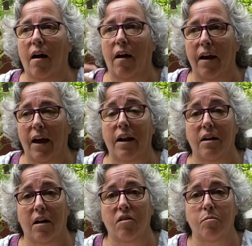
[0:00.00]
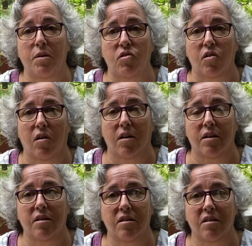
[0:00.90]
I had another
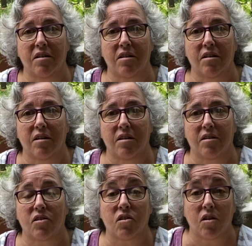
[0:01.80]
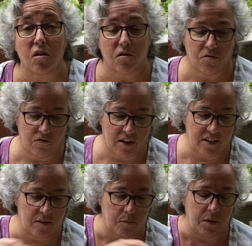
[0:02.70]
Bichon, Snow, rest in